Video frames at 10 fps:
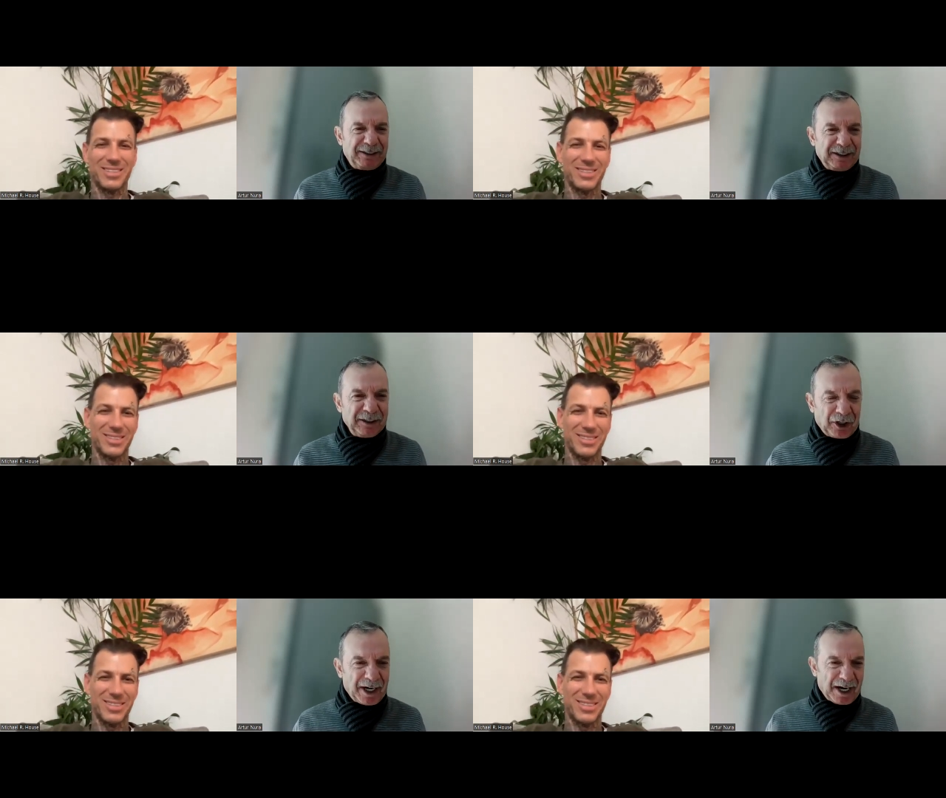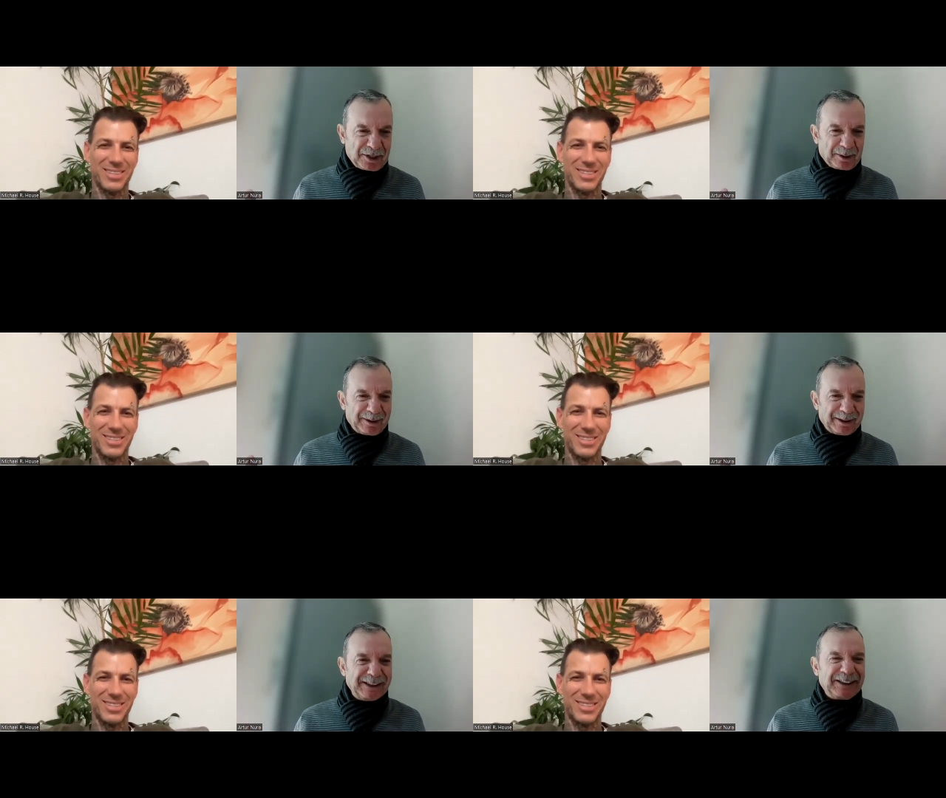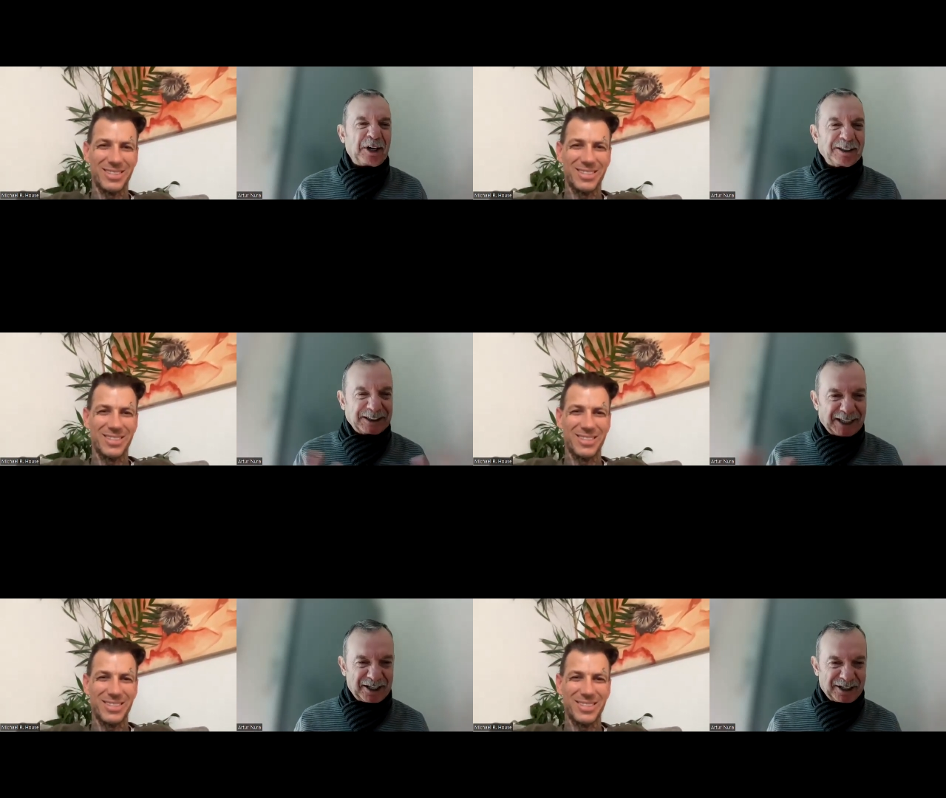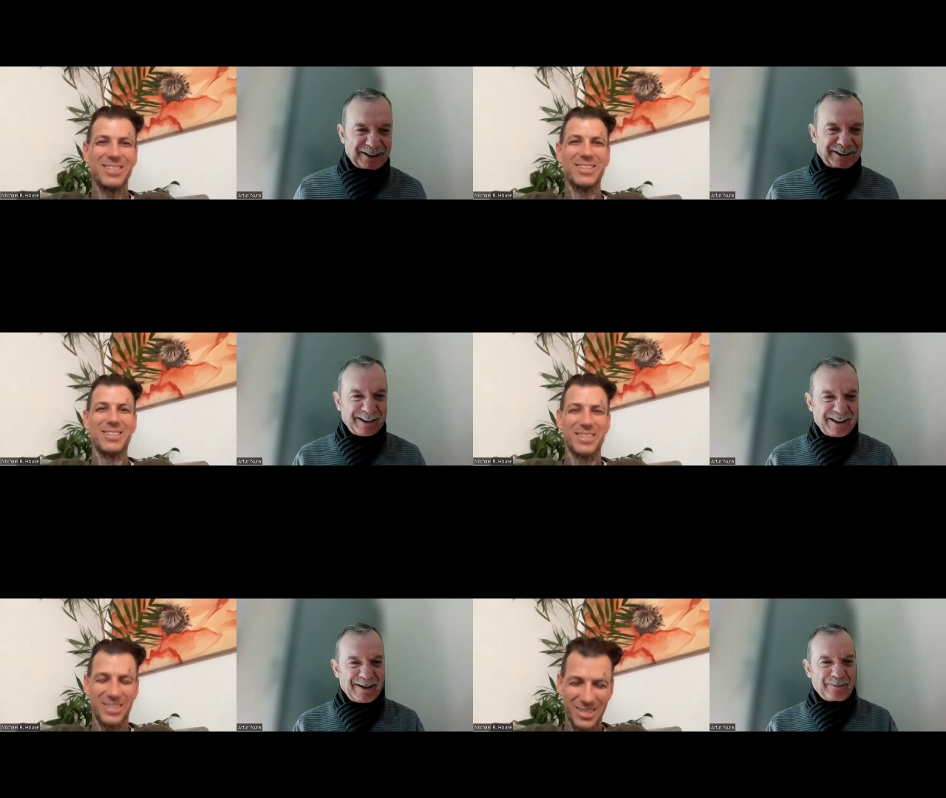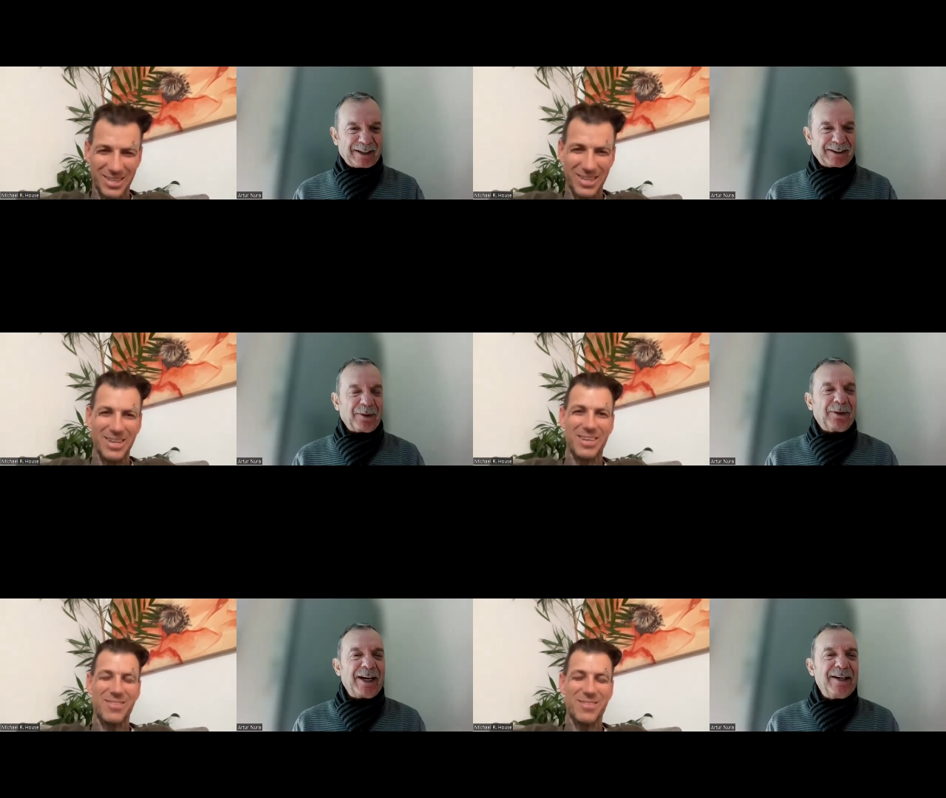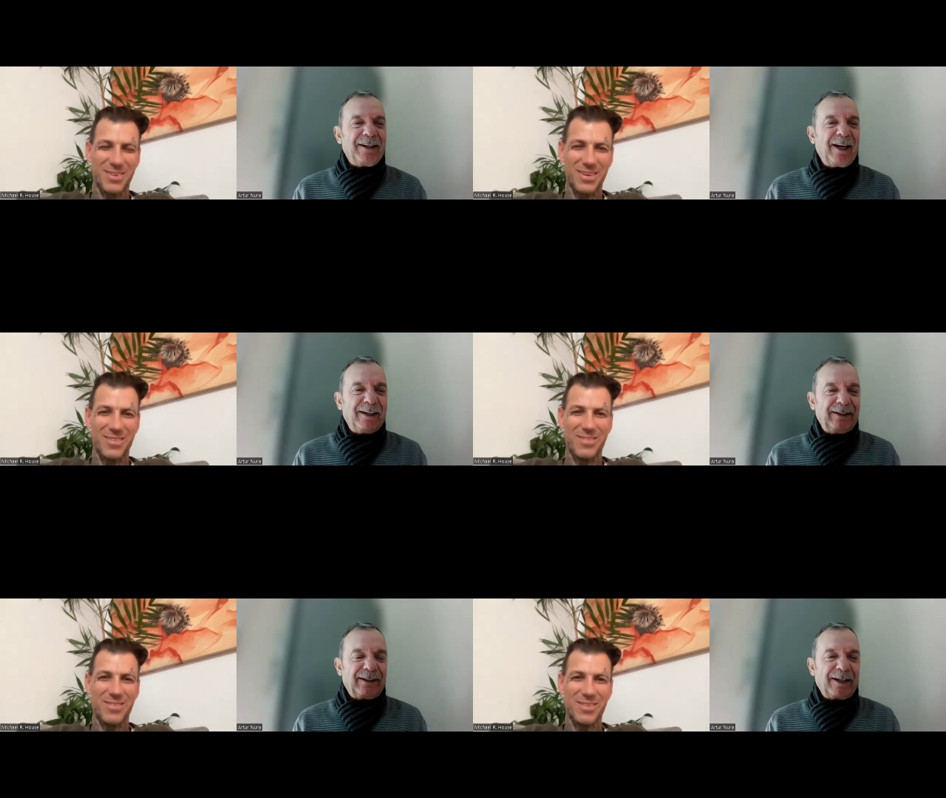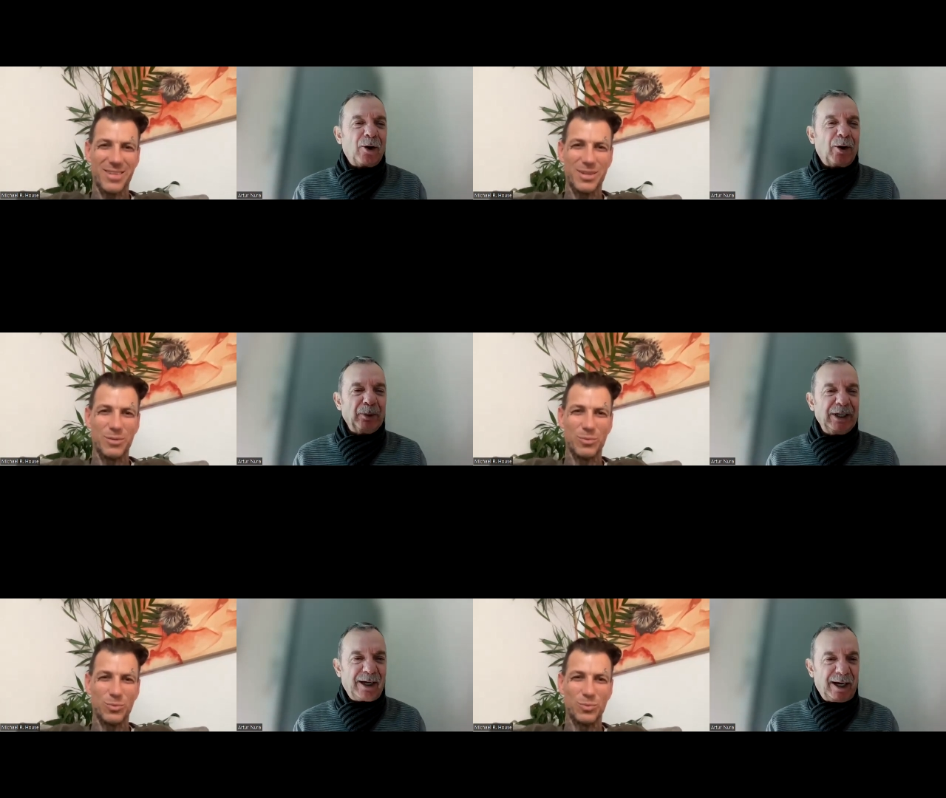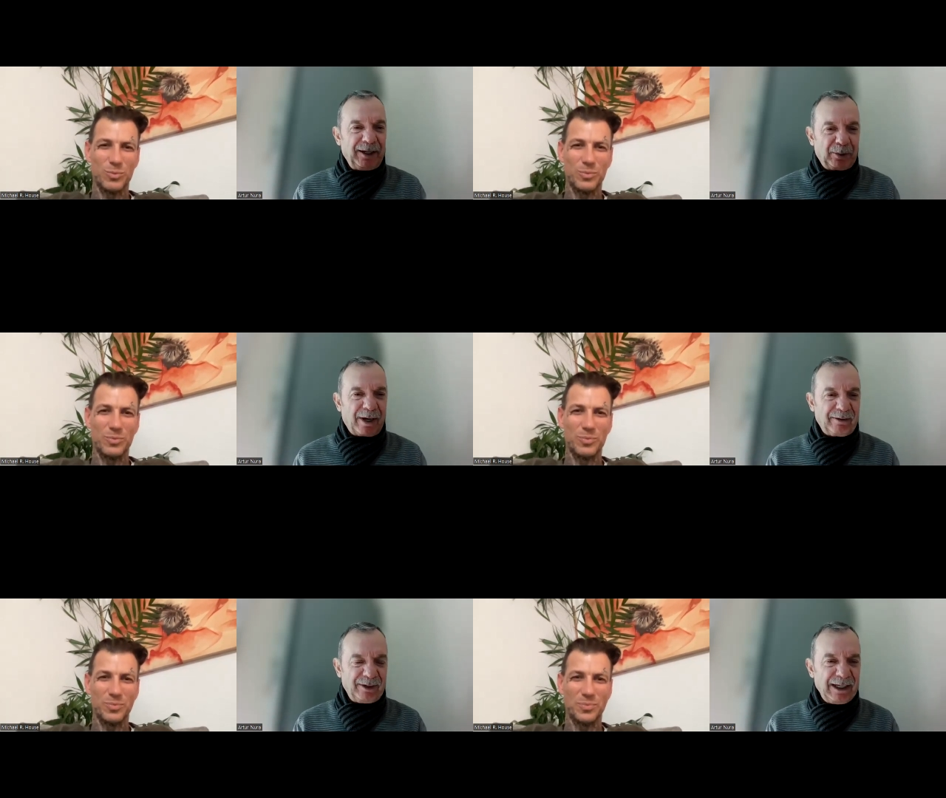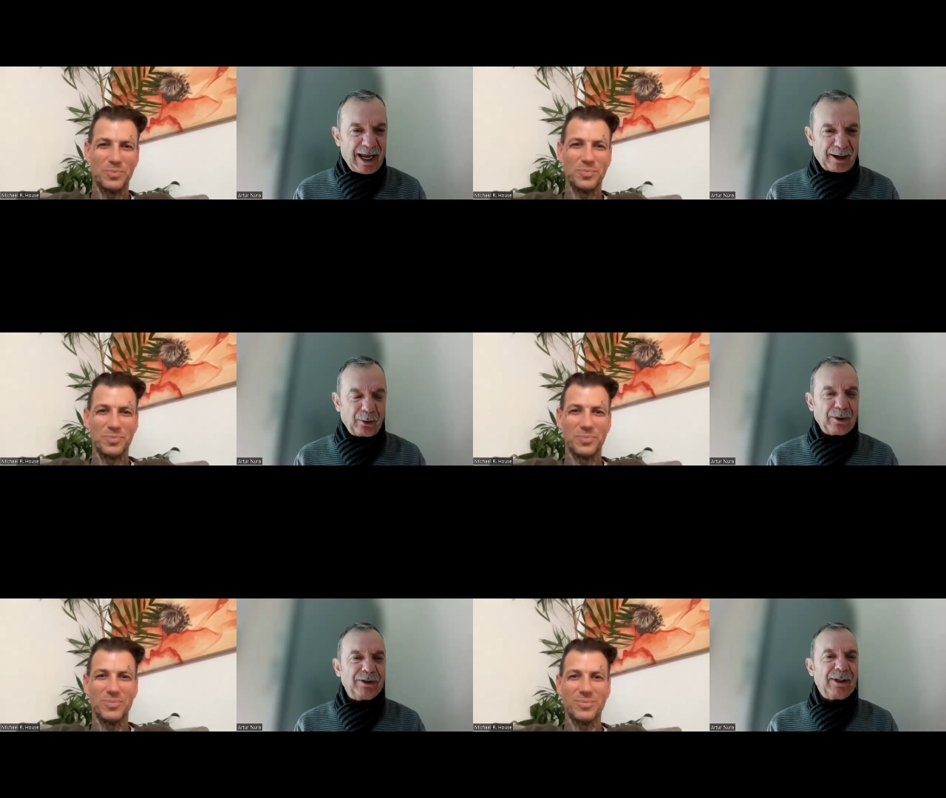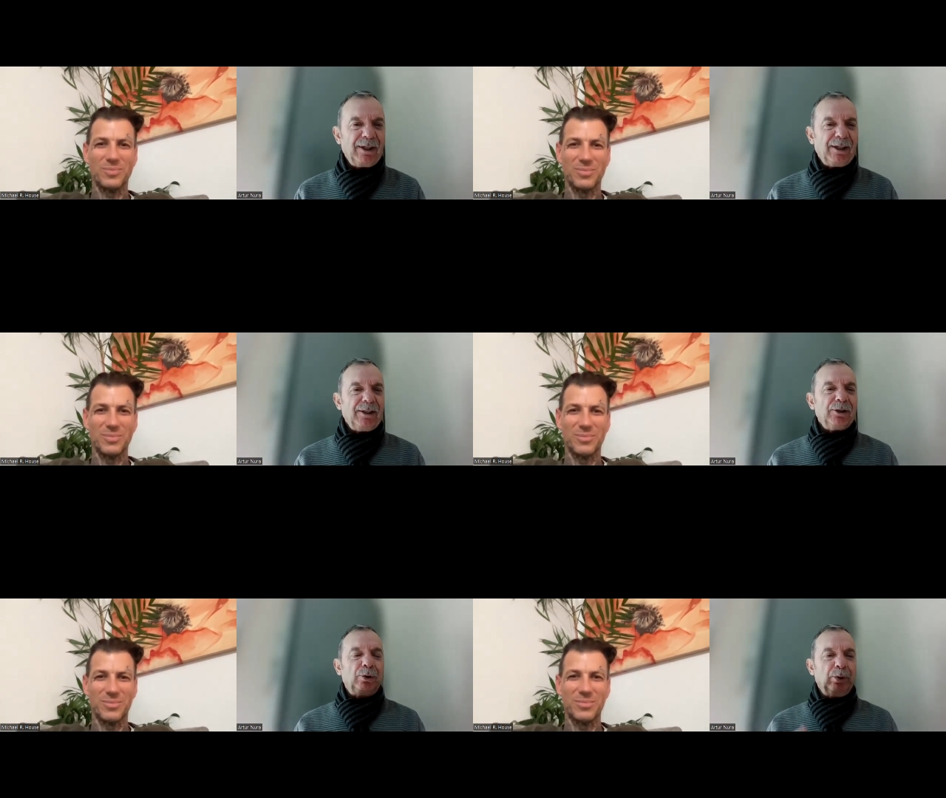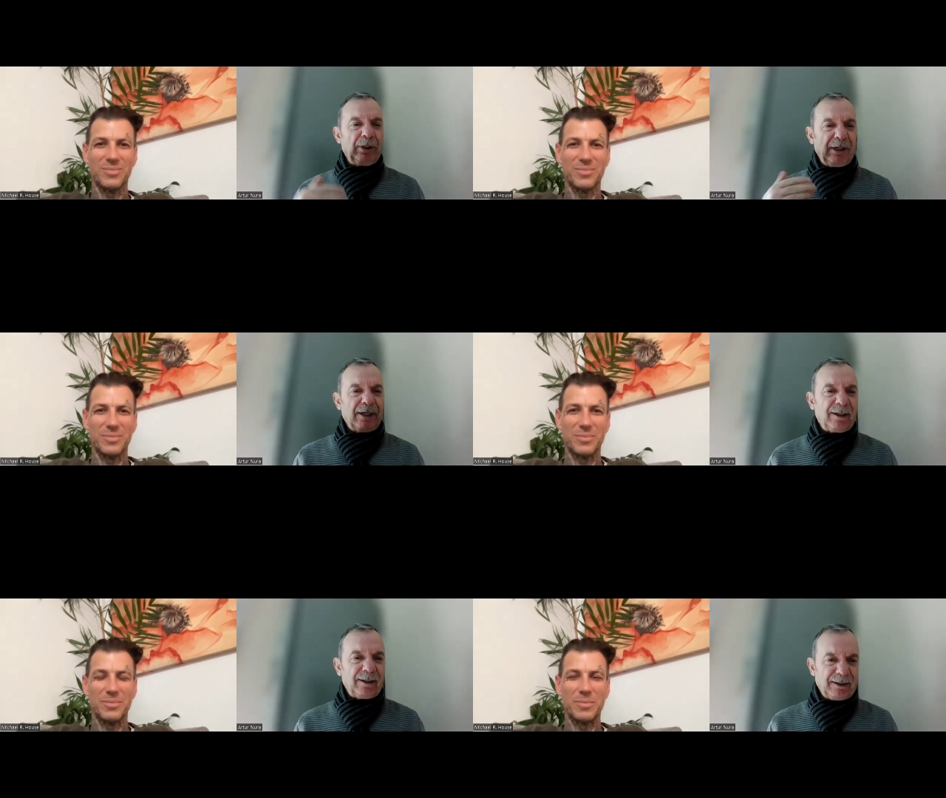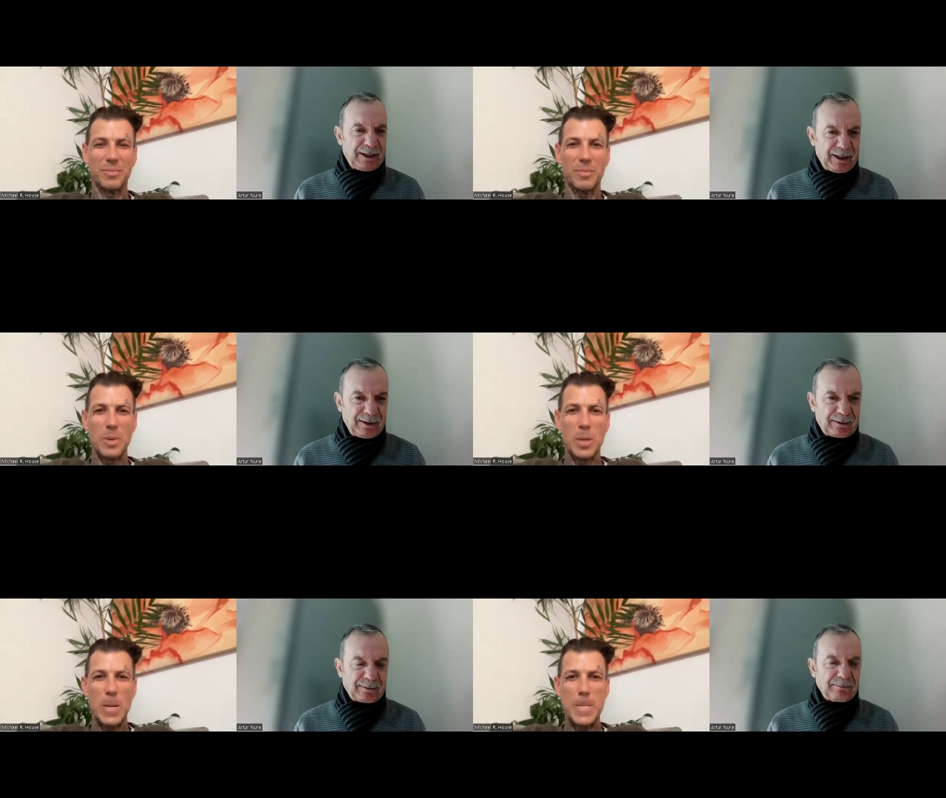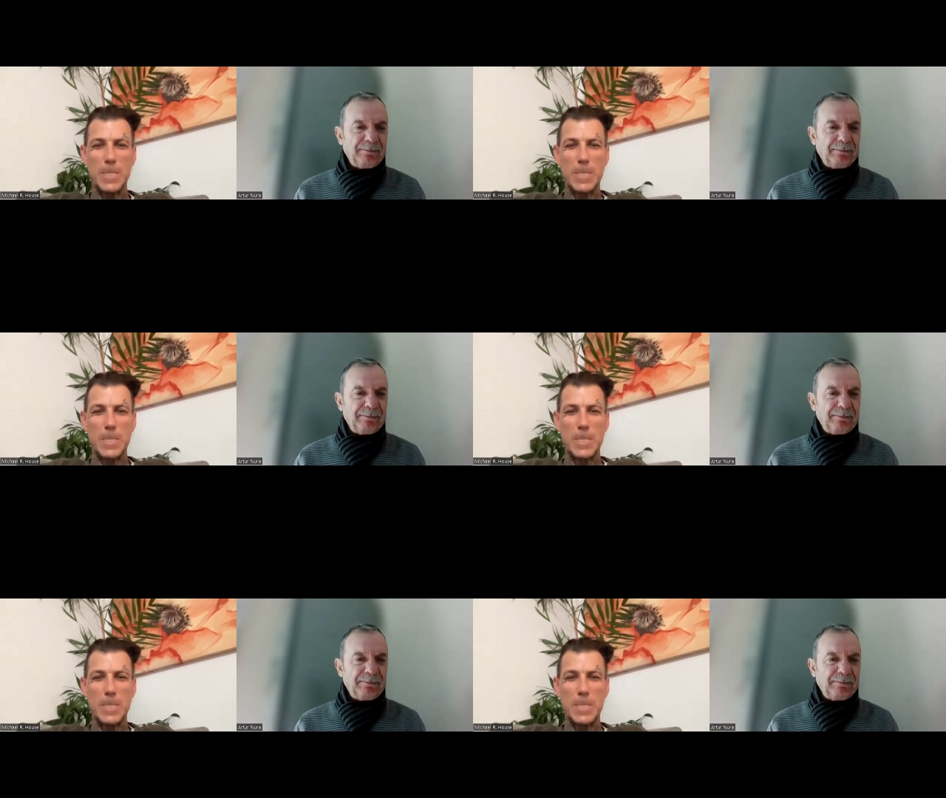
Speaker 1: is international, it's transnational. So yes. they, they, communicate to every language. To learn it